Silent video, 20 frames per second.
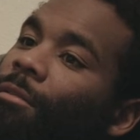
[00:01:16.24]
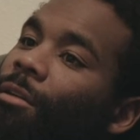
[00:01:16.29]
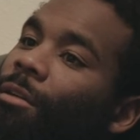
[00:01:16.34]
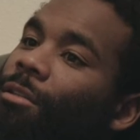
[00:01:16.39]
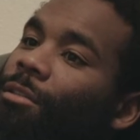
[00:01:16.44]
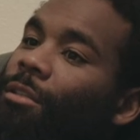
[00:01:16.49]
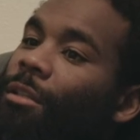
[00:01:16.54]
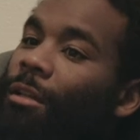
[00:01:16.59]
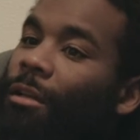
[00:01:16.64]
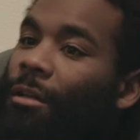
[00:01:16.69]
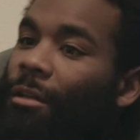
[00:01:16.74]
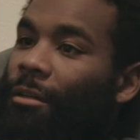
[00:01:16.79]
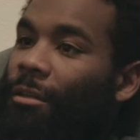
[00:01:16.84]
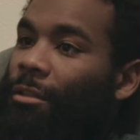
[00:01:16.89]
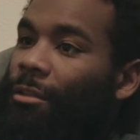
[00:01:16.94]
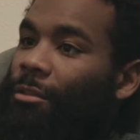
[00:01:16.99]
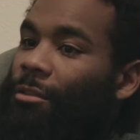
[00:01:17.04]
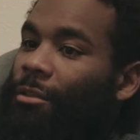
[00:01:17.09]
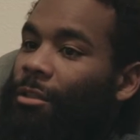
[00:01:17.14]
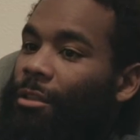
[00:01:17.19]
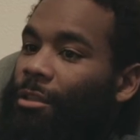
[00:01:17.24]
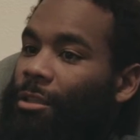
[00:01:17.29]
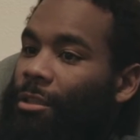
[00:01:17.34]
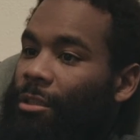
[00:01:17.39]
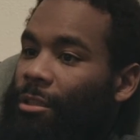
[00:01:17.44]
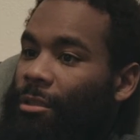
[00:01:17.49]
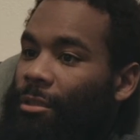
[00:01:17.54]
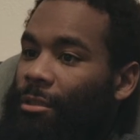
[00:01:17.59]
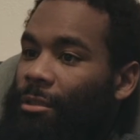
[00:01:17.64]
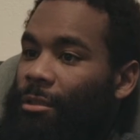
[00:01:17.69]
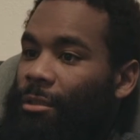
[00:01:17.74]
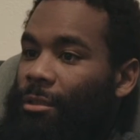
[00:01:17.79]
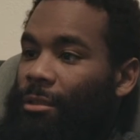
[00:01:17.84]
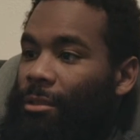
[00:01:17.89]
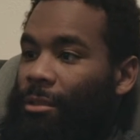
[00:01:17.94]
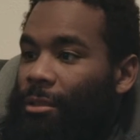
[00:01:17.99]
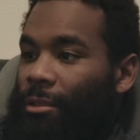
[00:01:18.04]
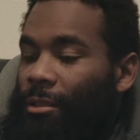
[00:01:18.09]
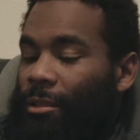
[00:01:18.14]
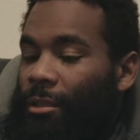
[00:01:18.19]
I've caused a lot of destruction
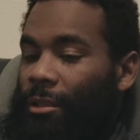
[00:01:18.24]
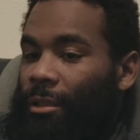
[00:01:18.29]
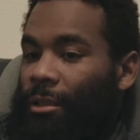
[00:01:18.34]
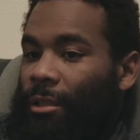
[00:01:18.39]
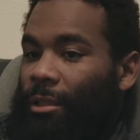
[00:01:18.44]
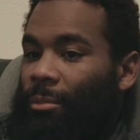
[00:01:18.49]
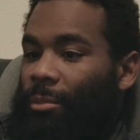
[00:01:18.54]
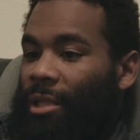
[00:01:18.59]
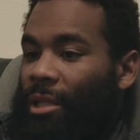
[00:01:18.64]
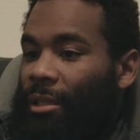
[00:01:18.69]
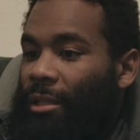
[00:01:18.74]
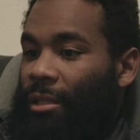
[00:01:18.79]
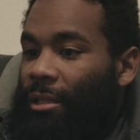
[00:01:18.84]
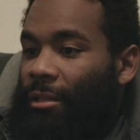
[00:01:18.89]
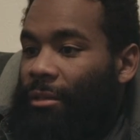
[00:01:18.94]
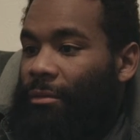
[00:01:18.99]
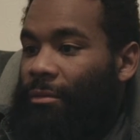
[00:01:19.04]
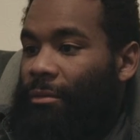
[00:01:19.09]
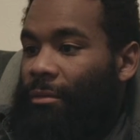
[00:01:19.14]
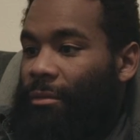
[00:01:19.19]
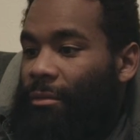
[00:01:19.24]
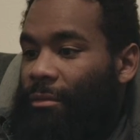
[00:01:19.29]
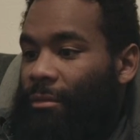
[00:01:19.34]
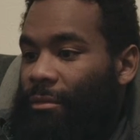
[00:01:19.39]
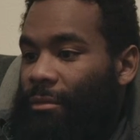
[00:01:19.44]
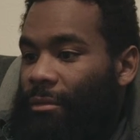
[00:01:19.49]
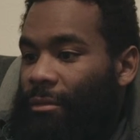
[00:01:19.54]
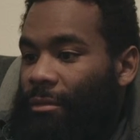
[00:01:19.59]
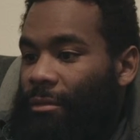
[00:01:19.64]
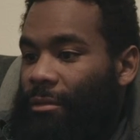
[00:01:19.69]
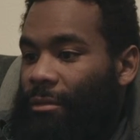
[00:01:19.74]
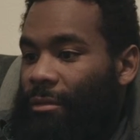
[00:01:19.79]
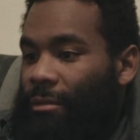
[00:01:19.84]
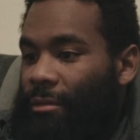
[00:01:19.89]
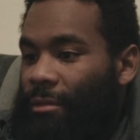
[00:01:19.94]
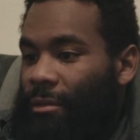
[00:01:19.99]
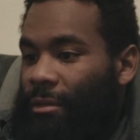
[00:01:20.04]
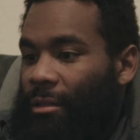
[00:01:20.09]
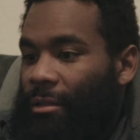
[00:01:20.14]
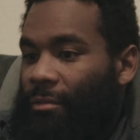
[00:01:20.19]
in my life.
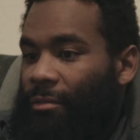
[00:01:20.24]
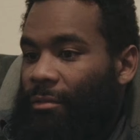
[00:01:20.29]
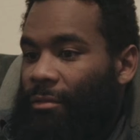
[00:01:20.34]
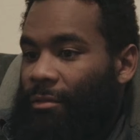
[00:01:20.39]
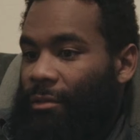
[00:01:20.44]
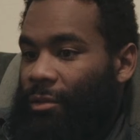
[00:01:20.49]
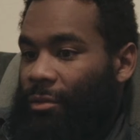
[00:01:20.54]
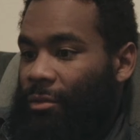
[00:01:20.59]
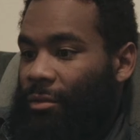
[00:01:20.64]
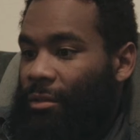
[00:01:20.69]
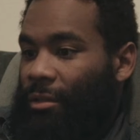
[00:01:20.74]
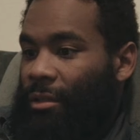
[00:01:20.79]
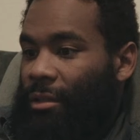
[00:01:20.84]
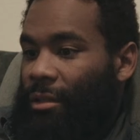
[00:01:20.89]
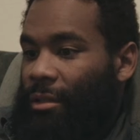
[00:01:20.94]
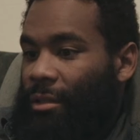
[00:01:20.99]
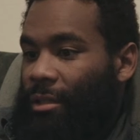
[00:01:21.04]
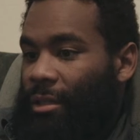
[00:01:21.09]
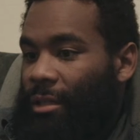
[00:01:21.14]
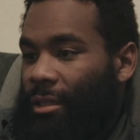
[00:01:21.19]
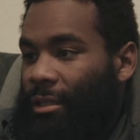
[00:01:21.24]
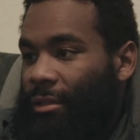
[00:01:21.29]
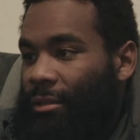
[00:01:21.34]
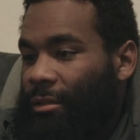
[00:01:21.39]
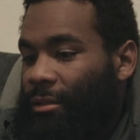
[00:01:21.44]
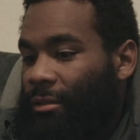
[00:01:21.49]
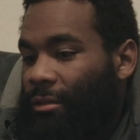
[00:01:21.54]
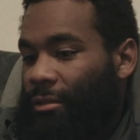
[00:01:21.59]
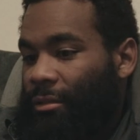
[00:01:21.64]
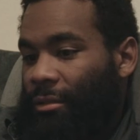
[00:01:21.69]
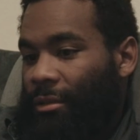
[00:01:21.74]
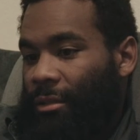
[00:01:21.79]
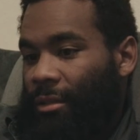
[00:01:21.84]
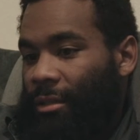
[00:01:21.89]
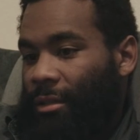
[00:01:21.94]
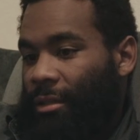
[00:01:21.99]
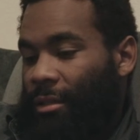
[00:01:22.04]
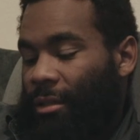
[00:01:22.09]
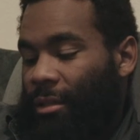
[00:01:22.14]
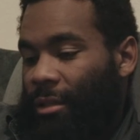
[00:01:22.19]
I've told a lot of lies and
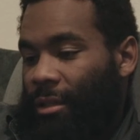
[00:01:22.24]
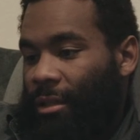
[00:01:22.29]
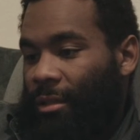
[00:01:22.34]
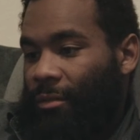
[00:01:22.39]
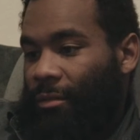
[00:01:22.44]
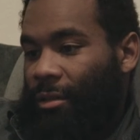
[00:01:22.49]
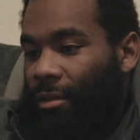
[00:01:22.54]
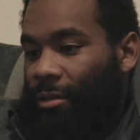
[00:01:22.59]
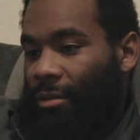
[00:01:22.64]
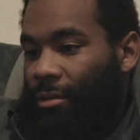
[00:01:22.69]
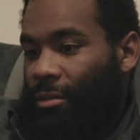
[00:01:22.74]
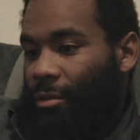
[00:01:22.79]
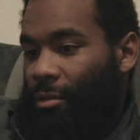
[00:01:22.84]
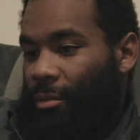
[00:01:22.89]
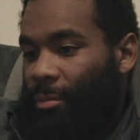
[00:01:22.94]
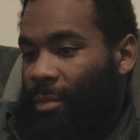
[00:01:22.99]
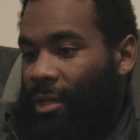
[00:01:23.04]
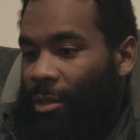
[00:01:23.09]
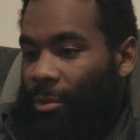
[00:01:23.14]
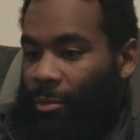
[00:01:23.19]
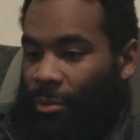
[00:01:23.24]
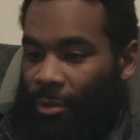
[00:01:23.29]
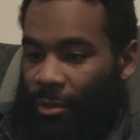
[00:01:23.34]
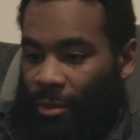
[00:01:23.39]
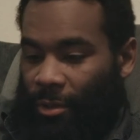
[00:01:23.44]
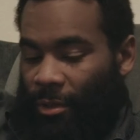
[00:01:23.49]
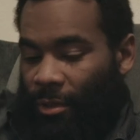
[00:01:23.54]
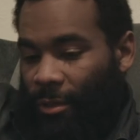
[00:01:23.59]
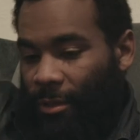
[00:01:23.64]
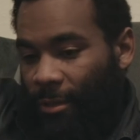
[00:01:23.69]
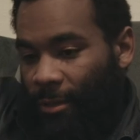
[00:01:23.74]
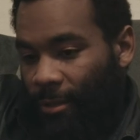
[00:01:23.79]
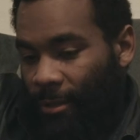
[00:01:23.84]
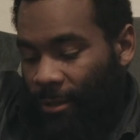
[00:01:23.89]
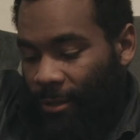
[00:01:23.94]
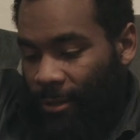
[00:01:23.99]
I have not honored my word.